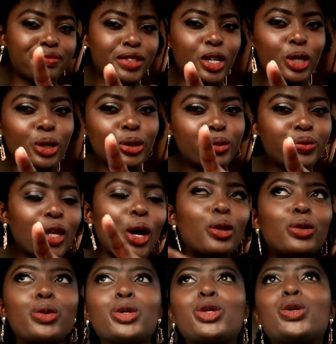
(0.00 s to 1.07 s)
you know, I'll
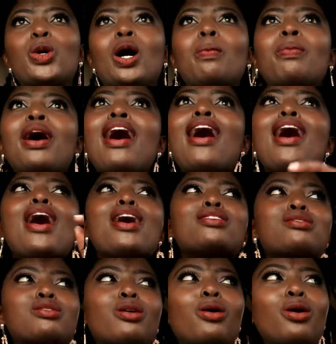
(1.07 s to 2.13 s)
hook you up.
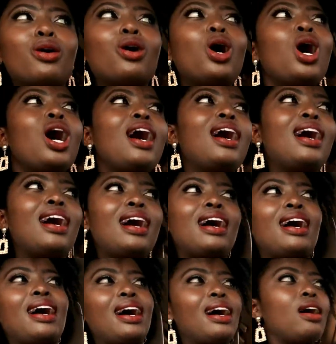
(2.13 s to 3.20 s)
So
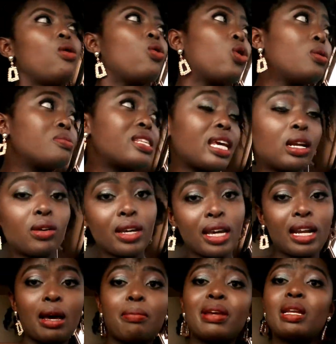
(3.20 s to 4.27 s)
Bill
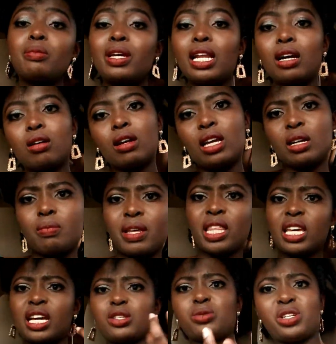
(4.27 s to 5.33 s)
ako like, but
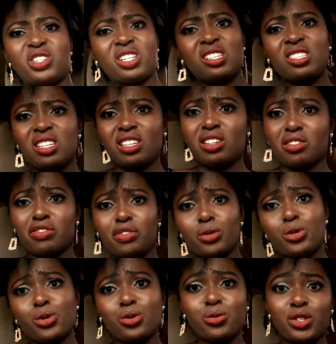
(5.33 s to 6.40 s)
they, as we're just taking
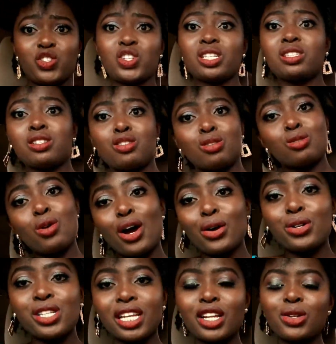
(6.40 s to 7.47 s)
photos, we just saw a
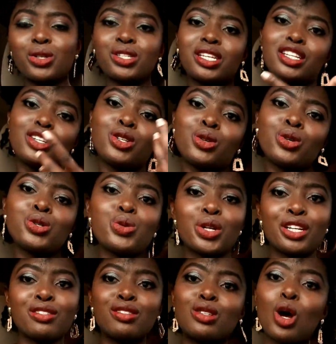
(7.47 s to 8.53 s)
container, we said, you know what, we
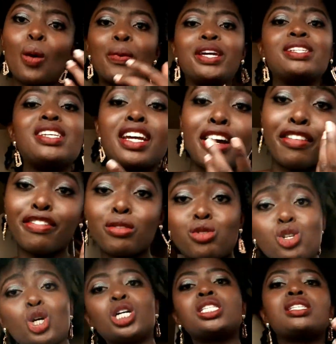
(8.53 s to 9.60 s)
can stop and take a few
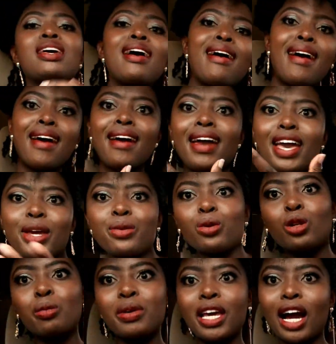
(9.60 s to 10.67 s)
shots and
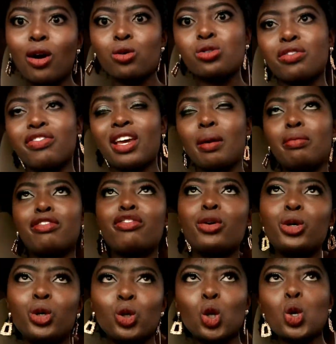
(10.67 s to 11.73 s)
we'll be out of here before
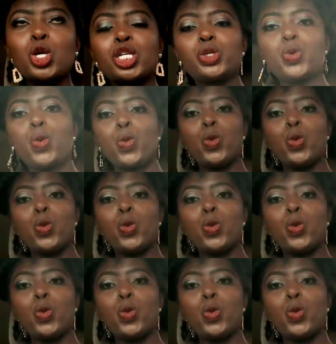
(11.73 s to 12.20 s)
you know it.